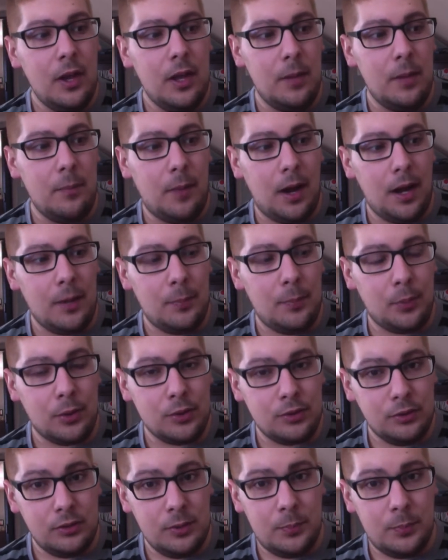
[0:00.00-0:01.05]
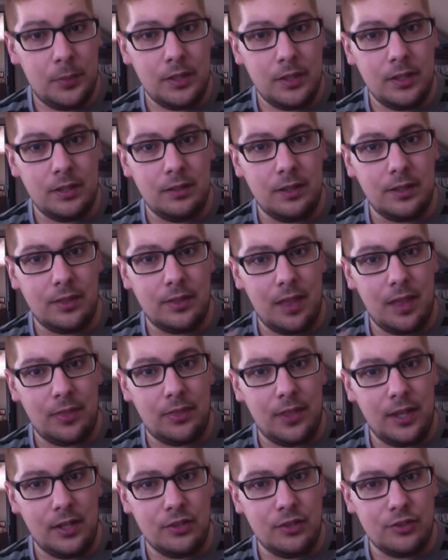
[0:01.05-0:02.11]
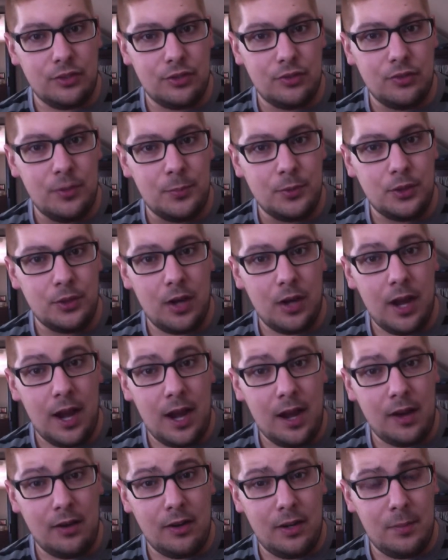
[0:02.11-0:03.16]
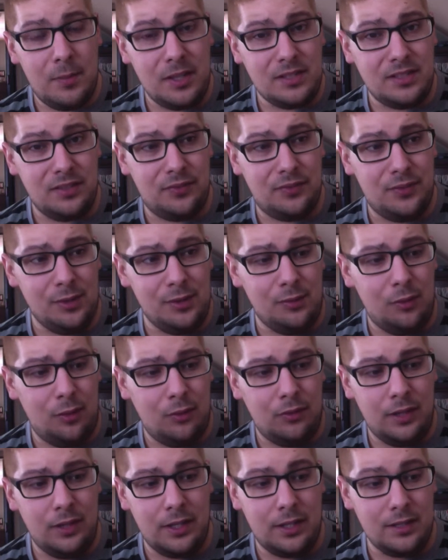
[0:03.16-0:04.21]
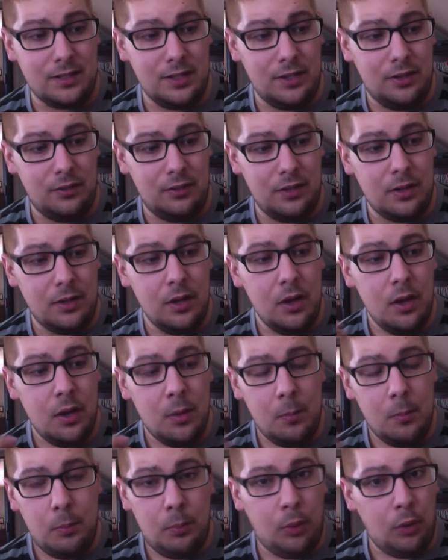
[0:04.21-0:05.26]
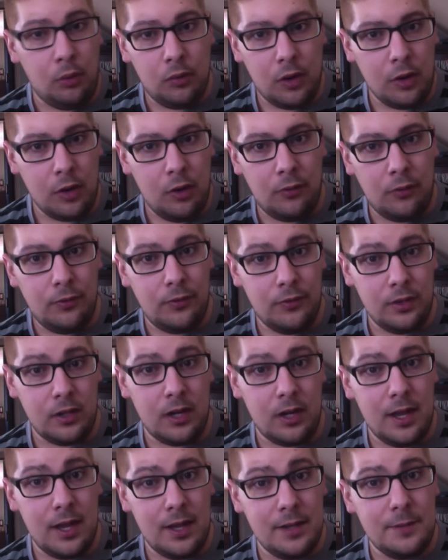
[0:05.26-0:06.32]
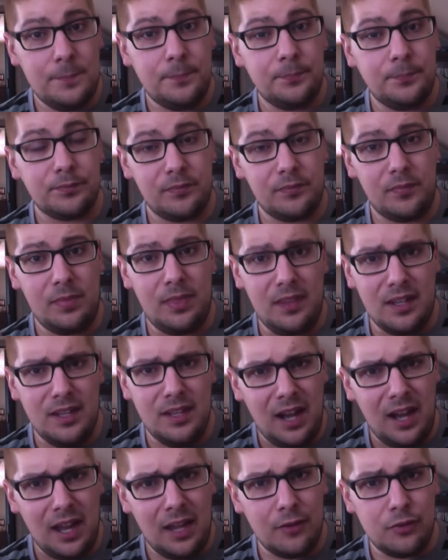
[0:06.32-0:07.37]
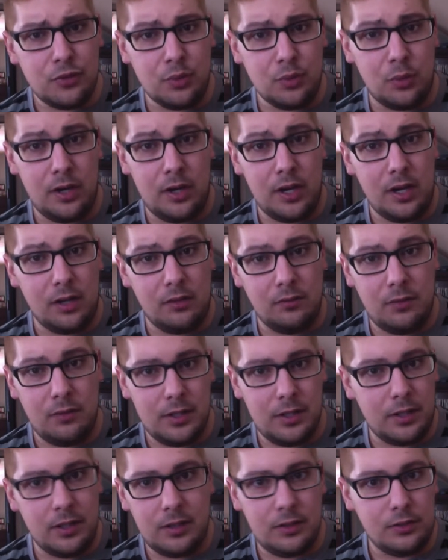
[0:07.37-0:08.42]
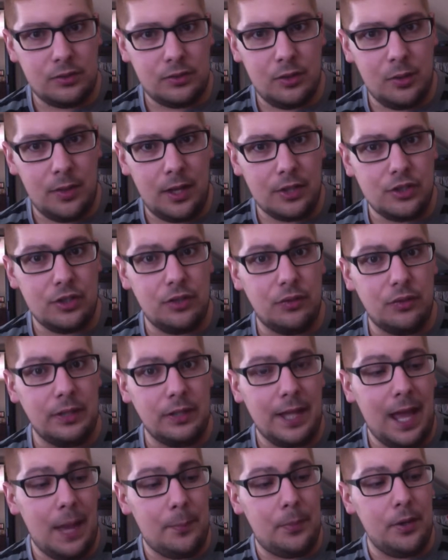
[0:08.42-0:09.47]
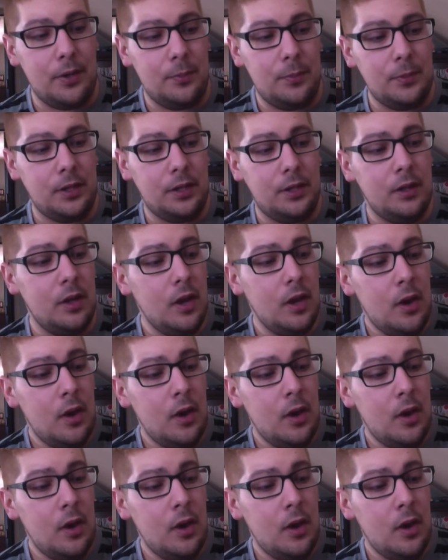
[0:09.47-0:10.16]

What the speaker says: In my personal opinion, like, that thing just strips your hair and it makes it feel like it's gonna like pull right off of your head. And I have short hair, like, so that shouldn't really happen to me.